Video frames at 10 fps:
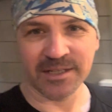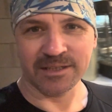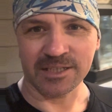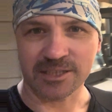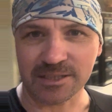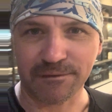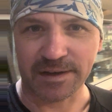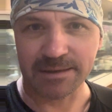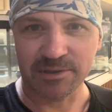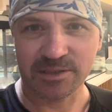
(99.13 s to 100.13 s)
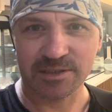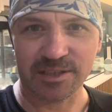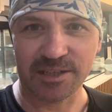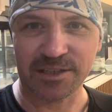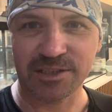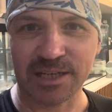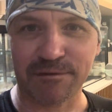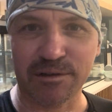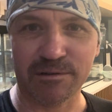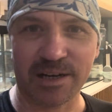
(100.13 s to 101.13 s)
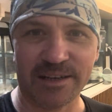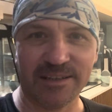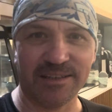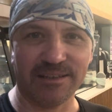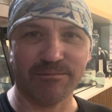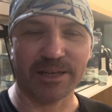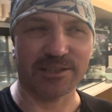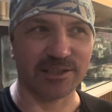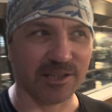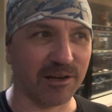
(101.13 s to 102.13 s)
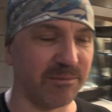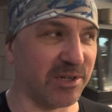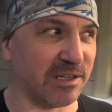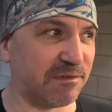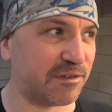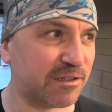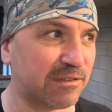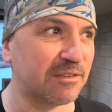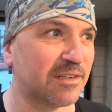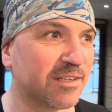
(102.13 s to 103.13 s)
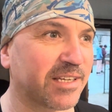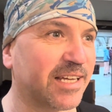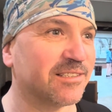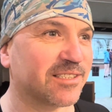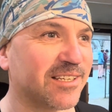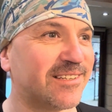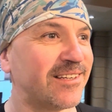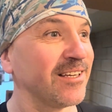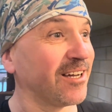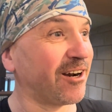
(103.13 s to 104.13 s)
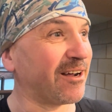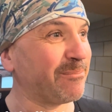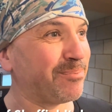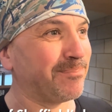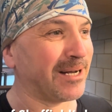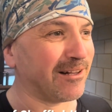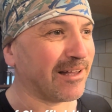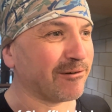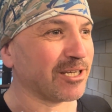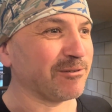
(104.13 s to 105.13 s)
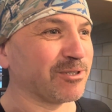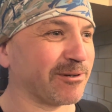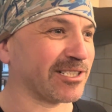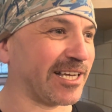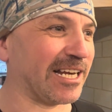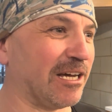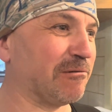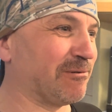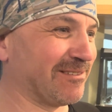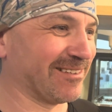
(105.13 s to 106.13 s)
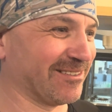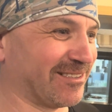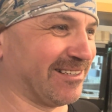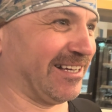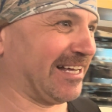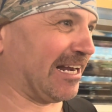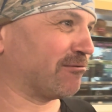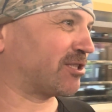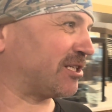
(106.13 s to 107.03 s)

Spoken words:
This is a famous Sheffield guy. He raises a lot of money for cancer. All right, pal, how are you? Do you want to say hello? Hello to